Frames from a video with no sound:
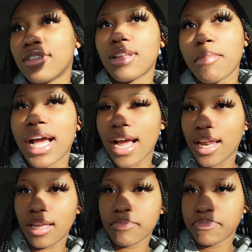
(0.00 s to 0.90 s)
Never mind, I got
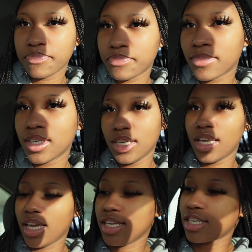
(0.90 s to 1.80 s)
it.
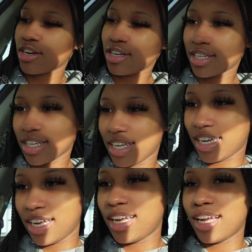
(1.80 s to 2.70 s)
It's
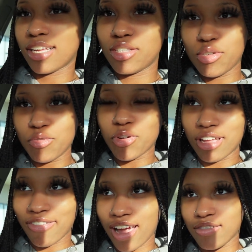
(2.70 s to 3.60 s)
currently
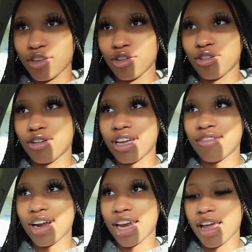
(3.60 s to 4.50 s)
2:45, y'all, and
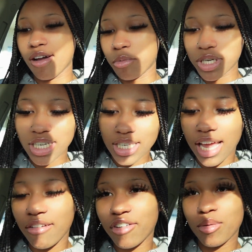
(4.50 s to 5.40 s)
right now we just
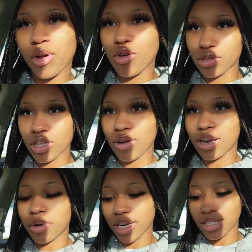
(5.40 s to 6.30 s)
came from Cold Stone
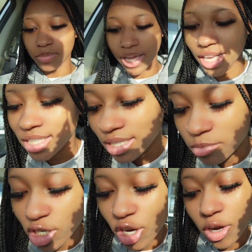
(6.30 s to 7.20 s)
and America's Best. Let
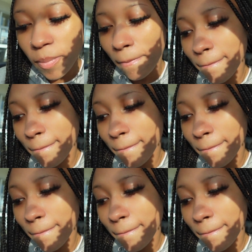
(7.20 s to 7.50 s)
me take off.